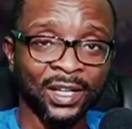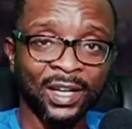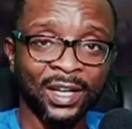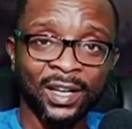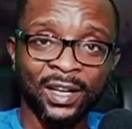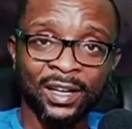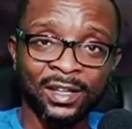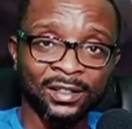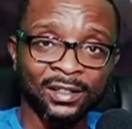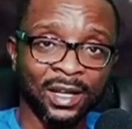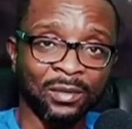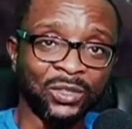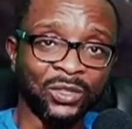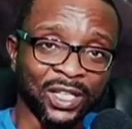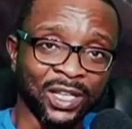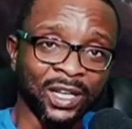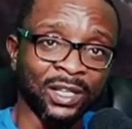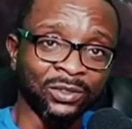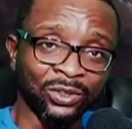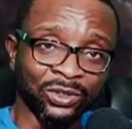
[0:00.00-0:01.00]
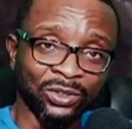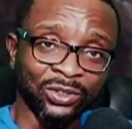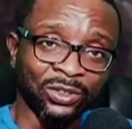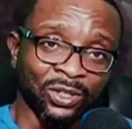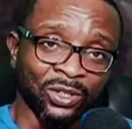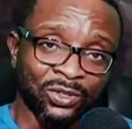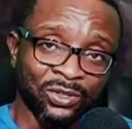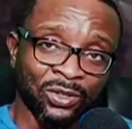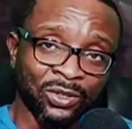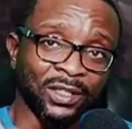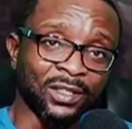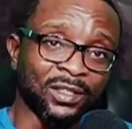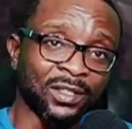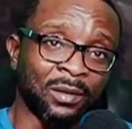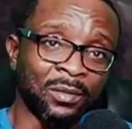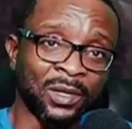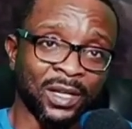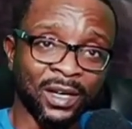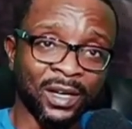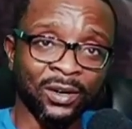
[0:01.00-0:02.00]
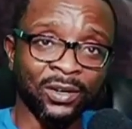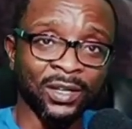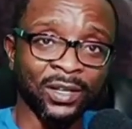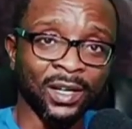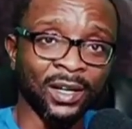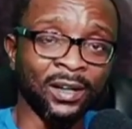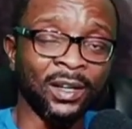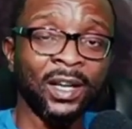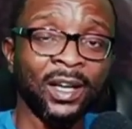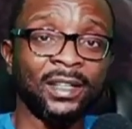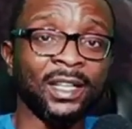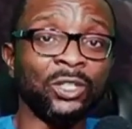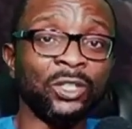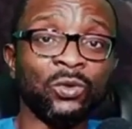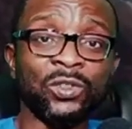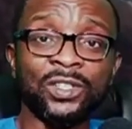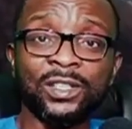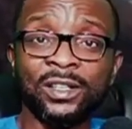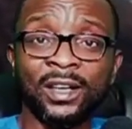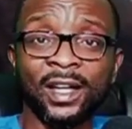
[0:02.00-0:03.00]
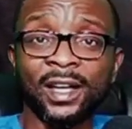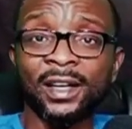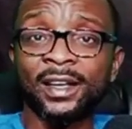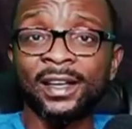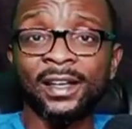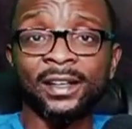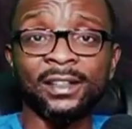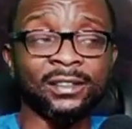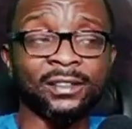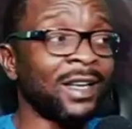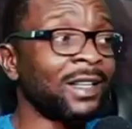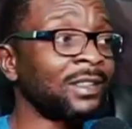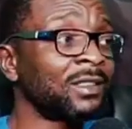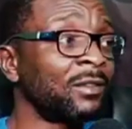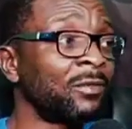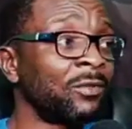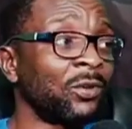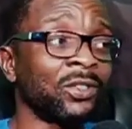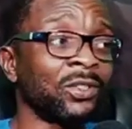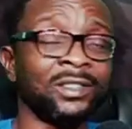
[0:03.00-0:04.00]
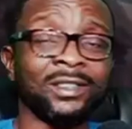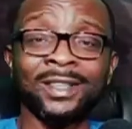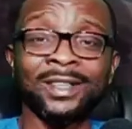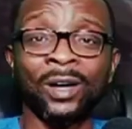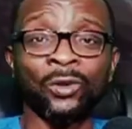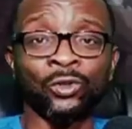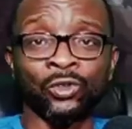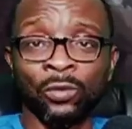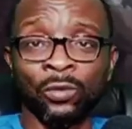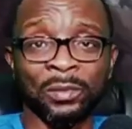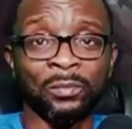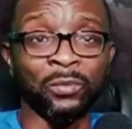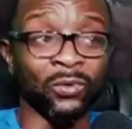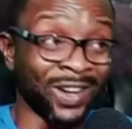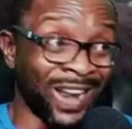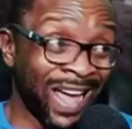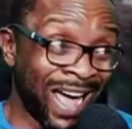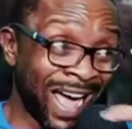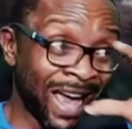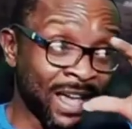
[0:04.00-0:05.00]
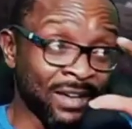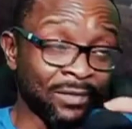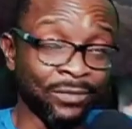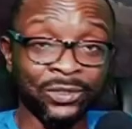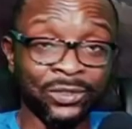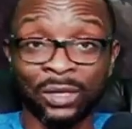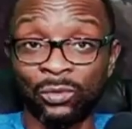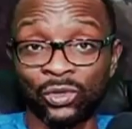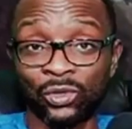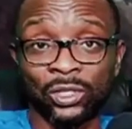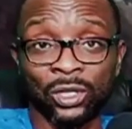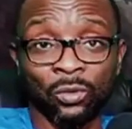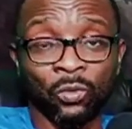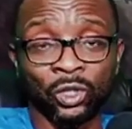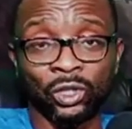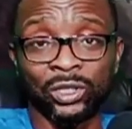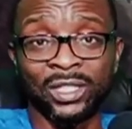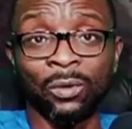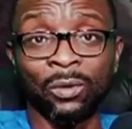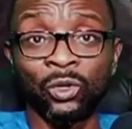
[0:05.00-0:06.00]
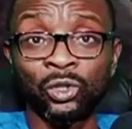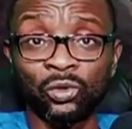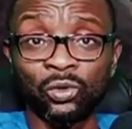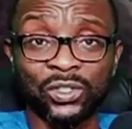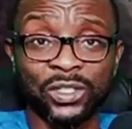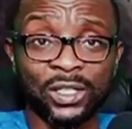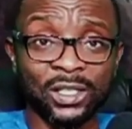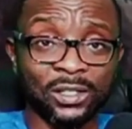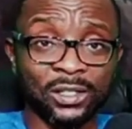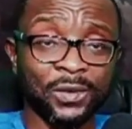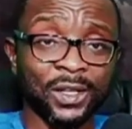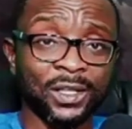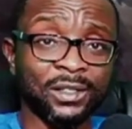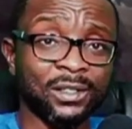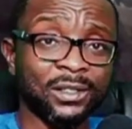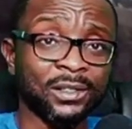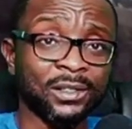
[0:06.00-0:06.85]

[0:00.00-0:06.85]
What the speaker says: Nnamdi Kanu should just turn his camera on now. Then you will see like 30, 40,000 people live. They want to see his face.